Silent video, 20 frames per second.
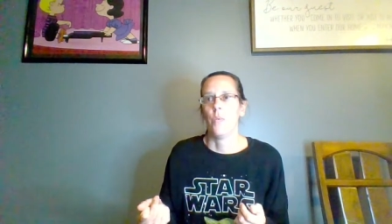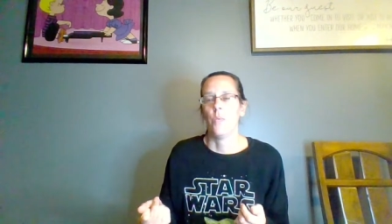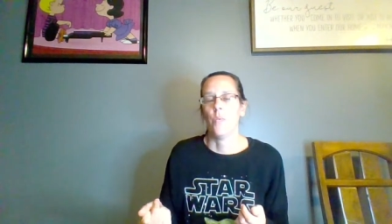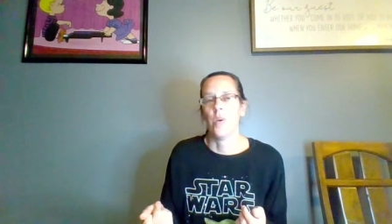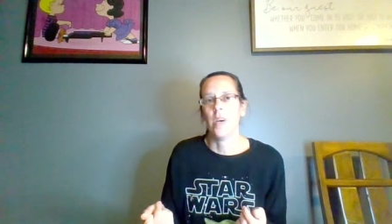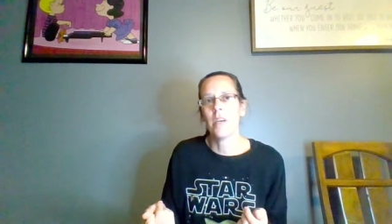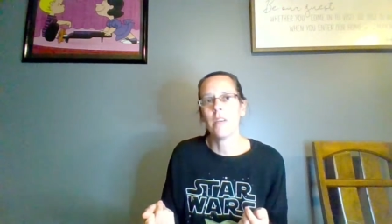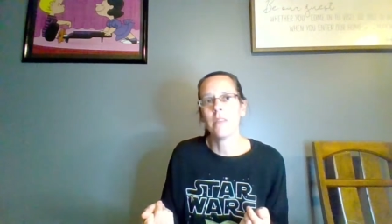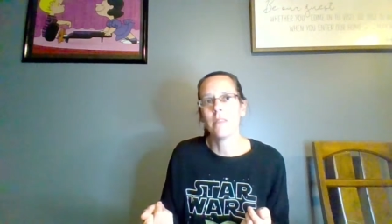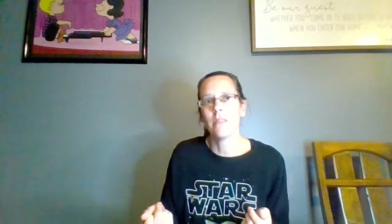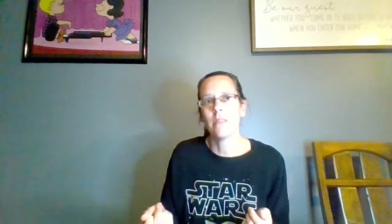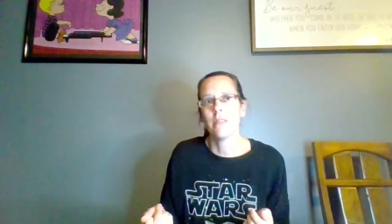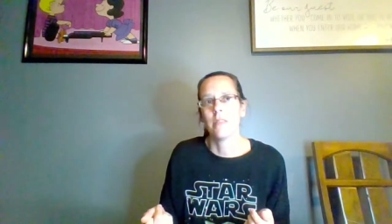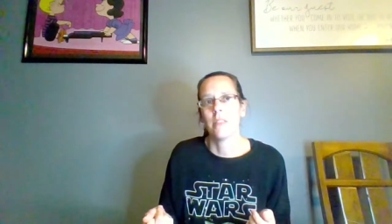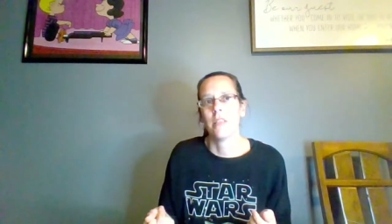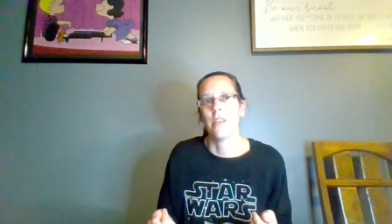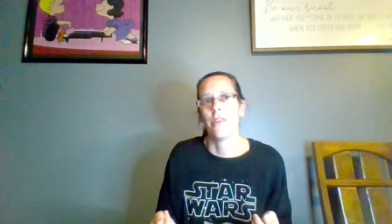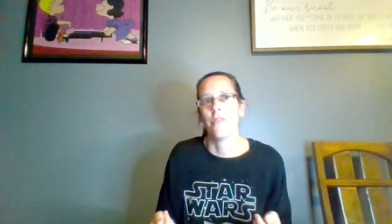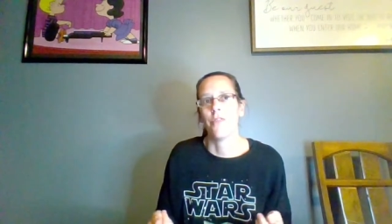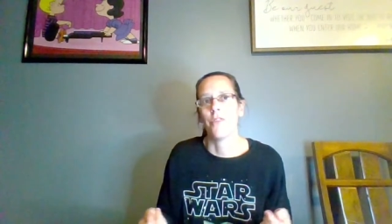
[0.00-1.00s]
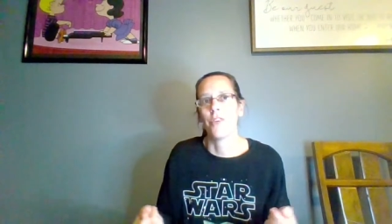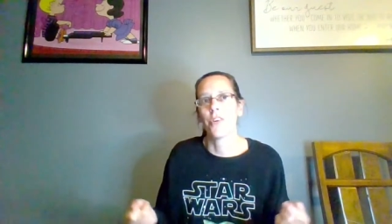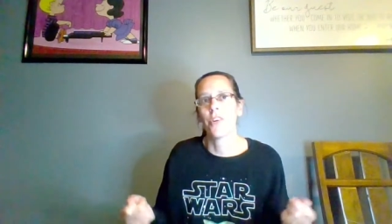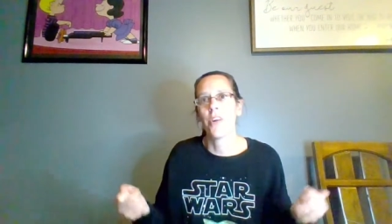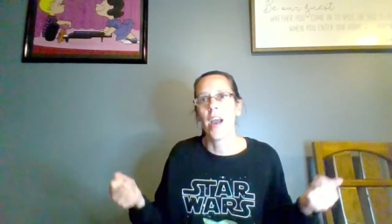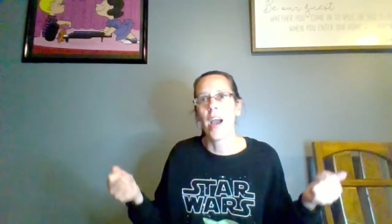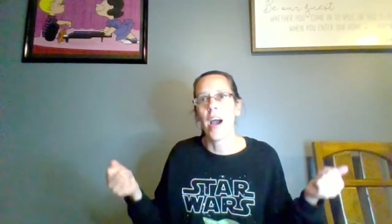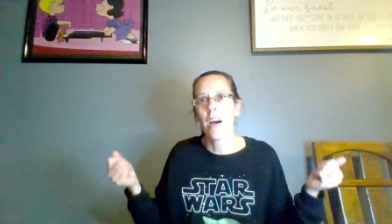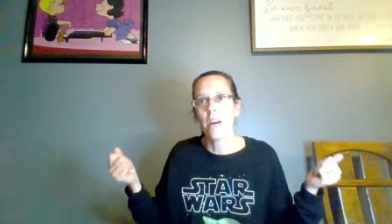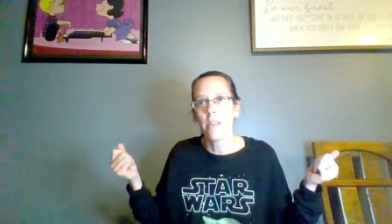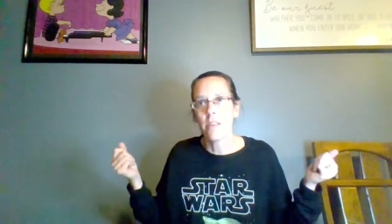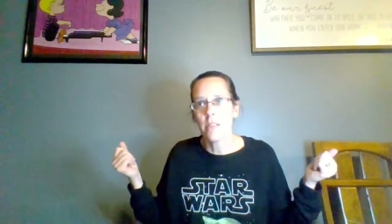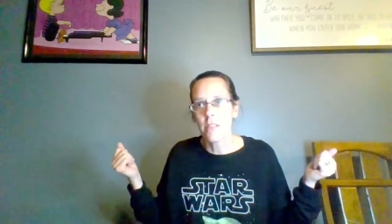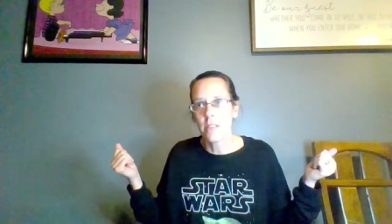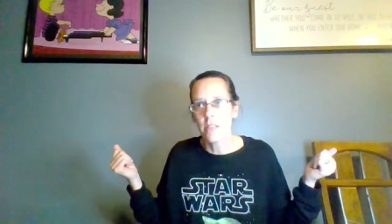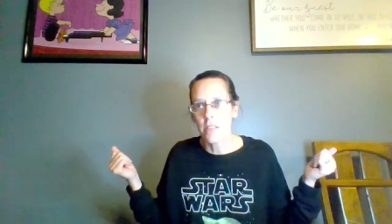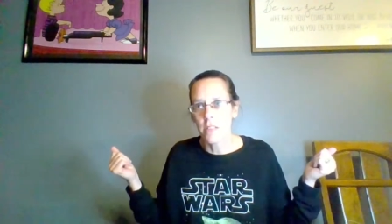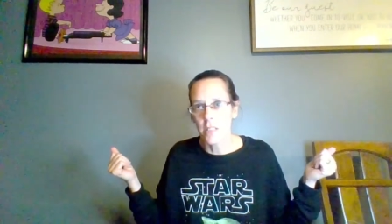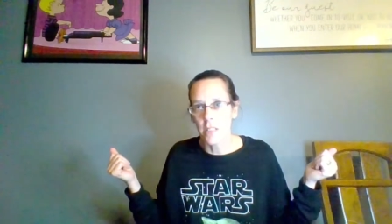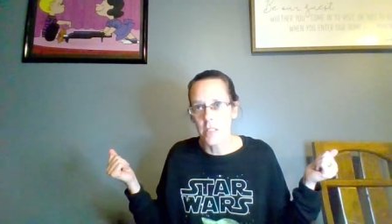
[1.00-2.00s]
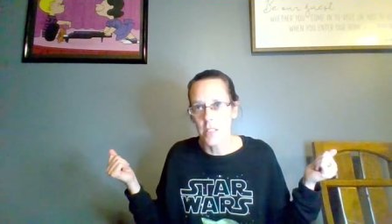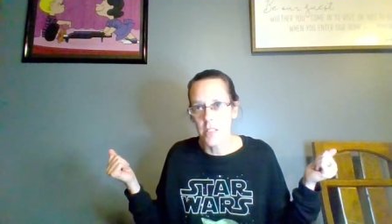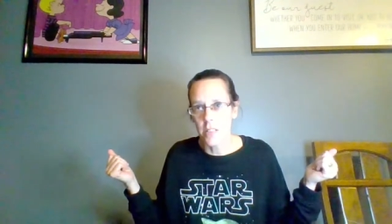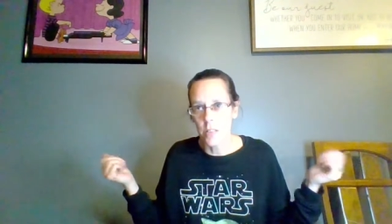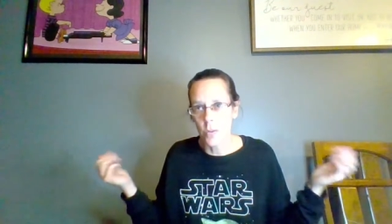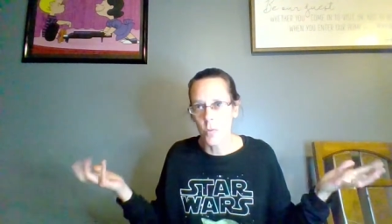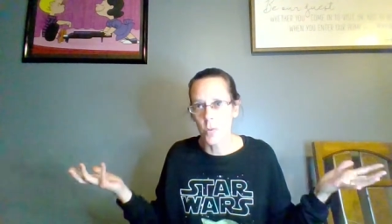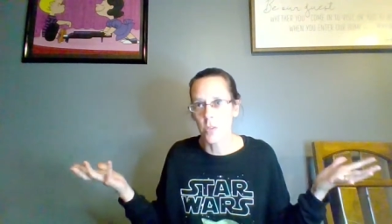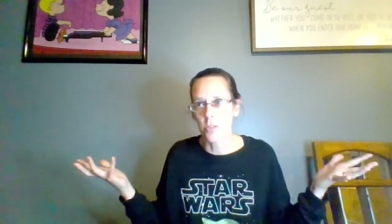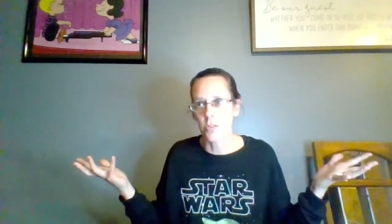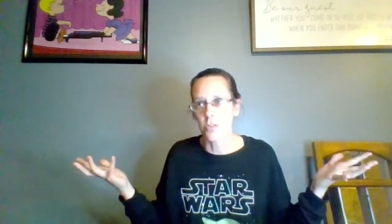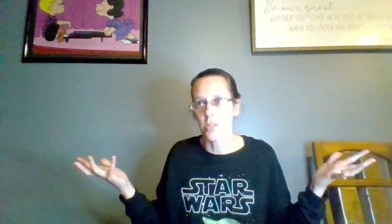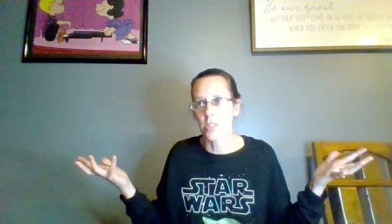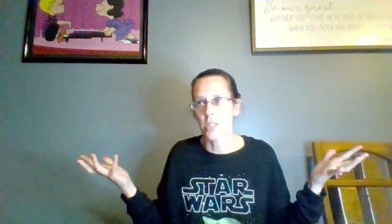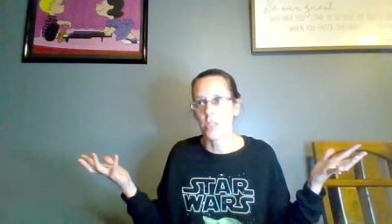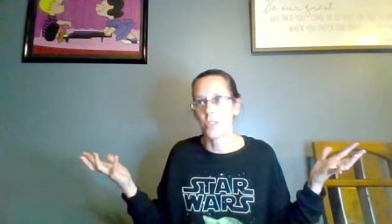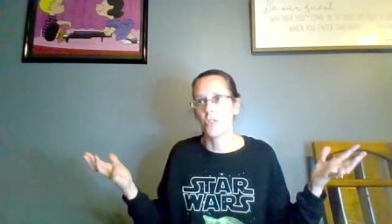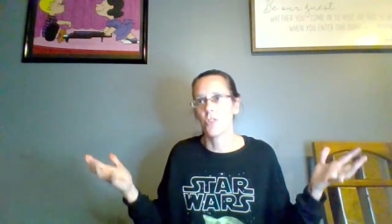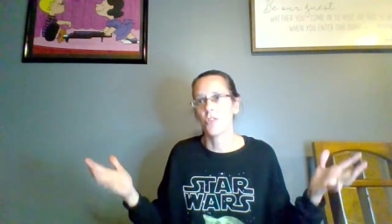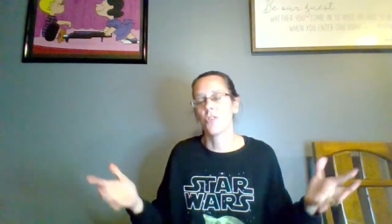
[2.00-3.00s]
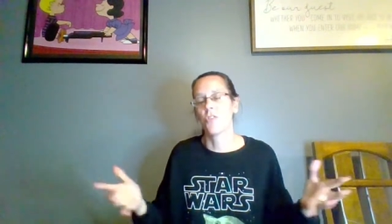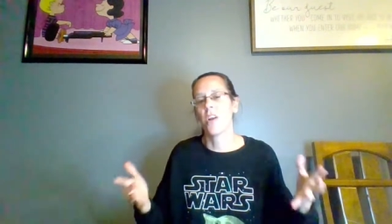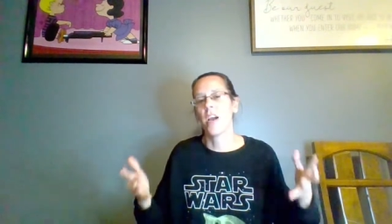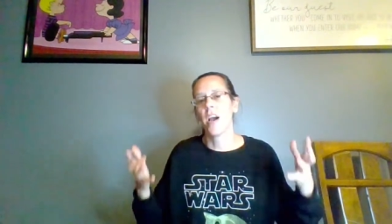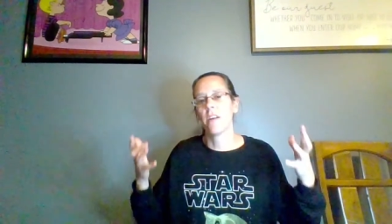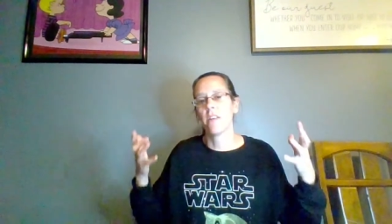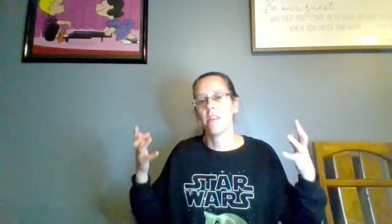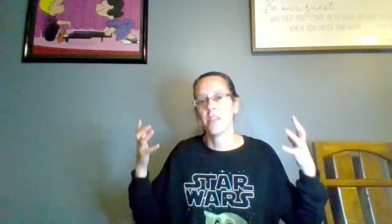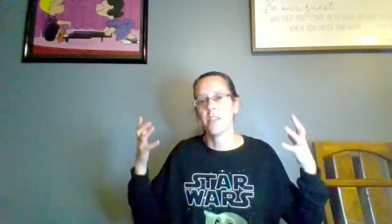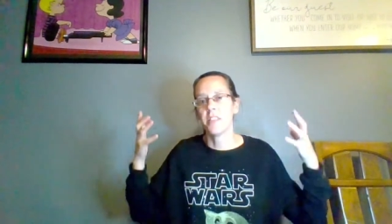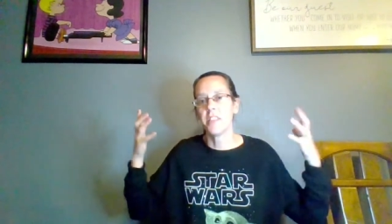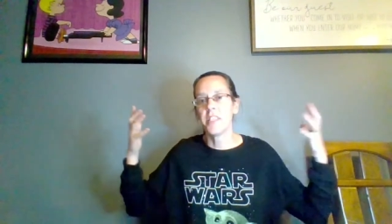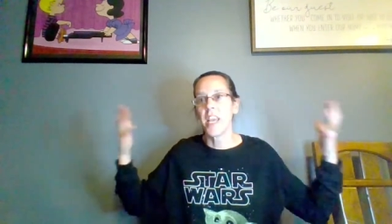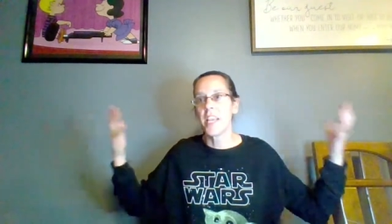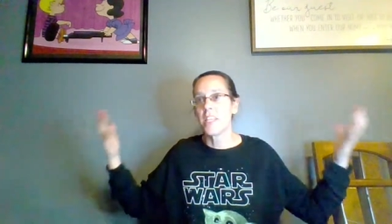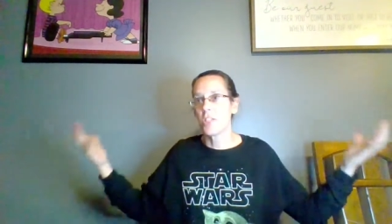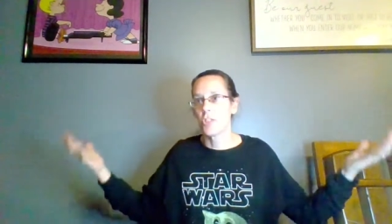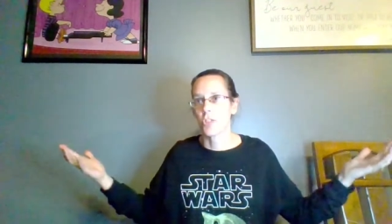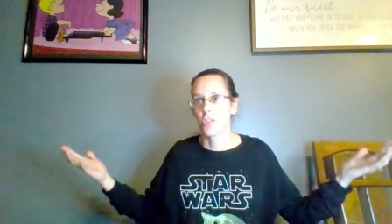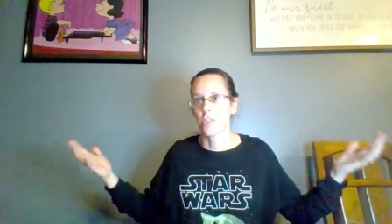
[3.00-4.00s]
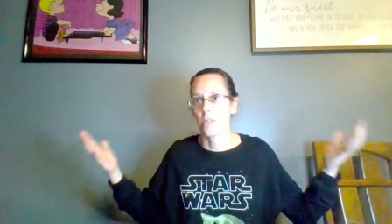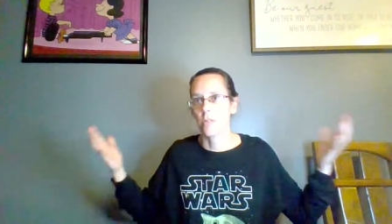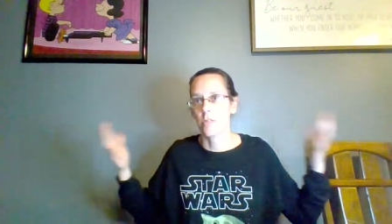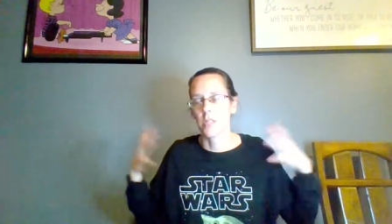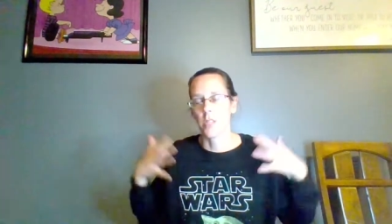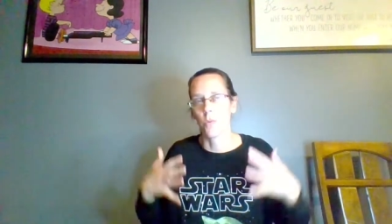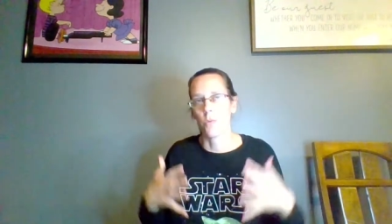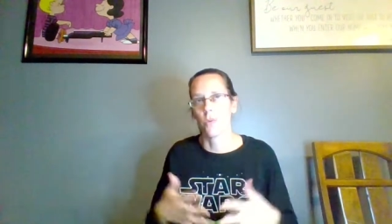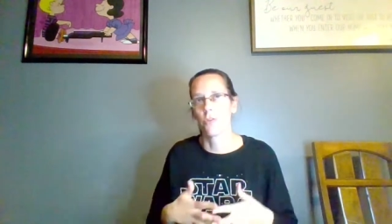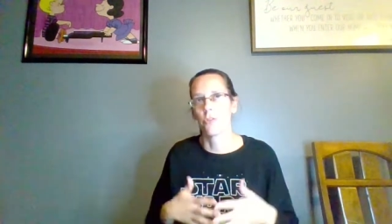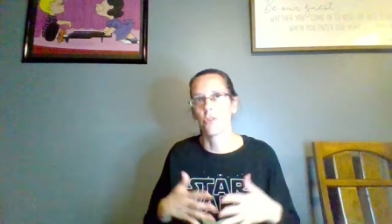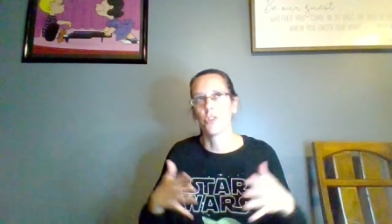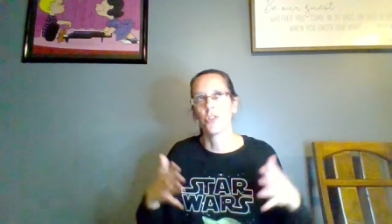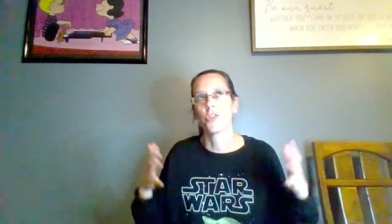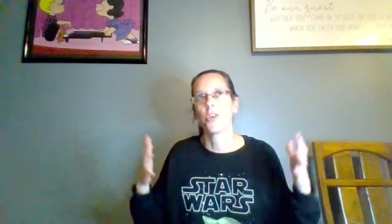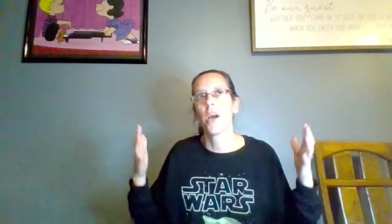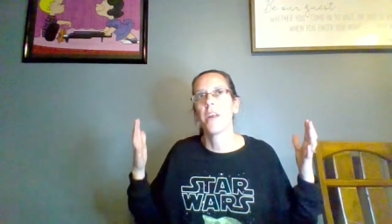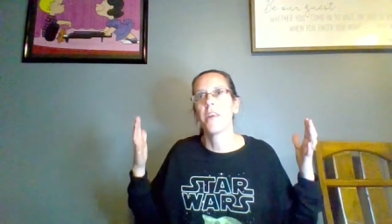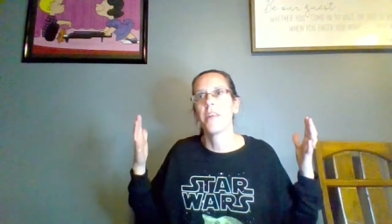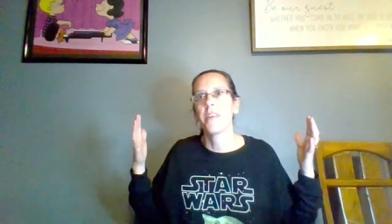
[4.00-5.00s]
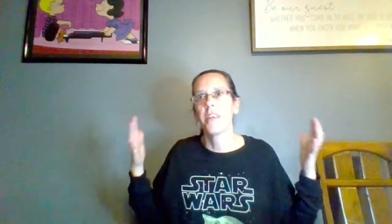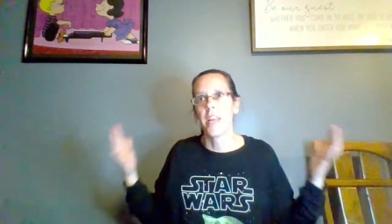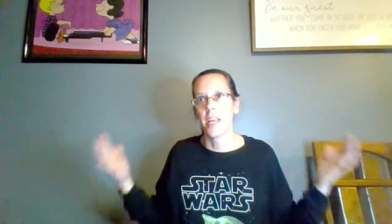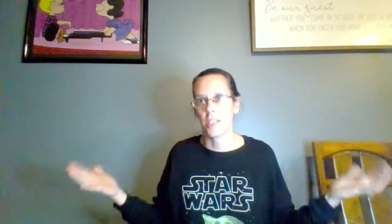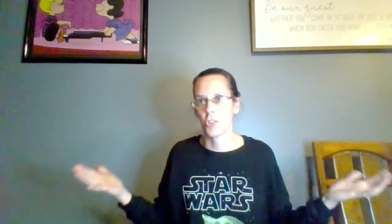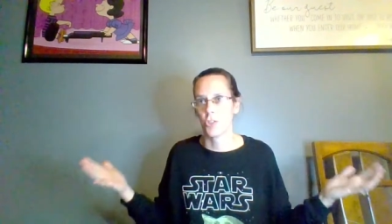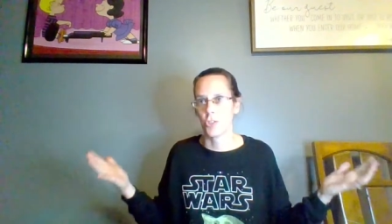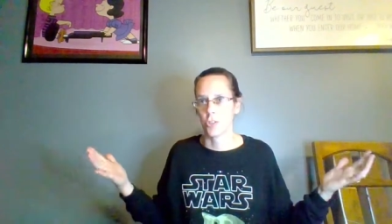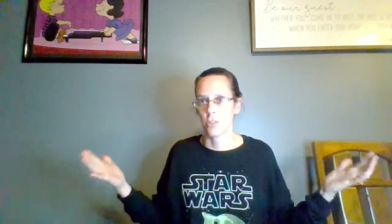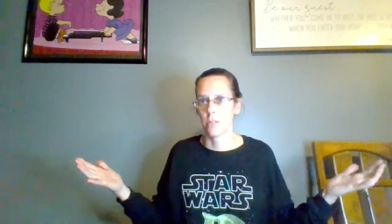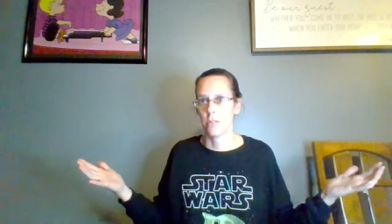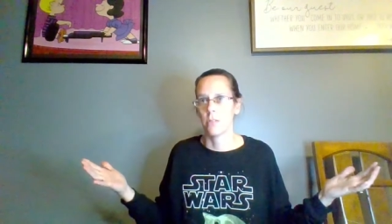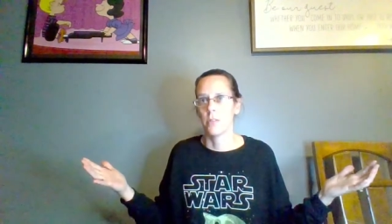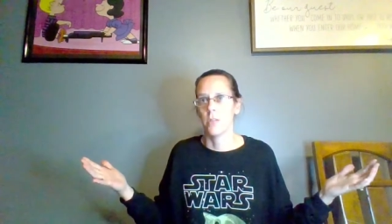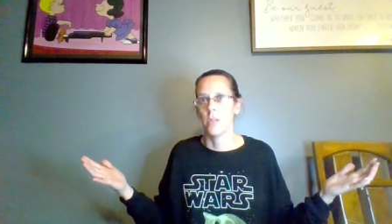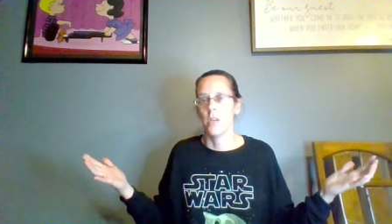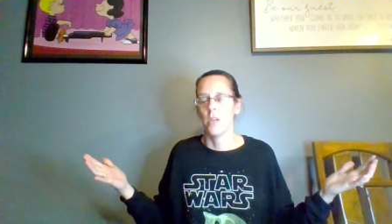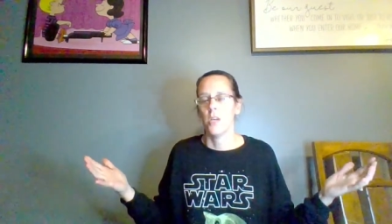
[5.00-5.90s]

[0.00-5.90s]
Well, if you're out in the wilderness, you're out in nature, I don't say wilderness, you're out in nature,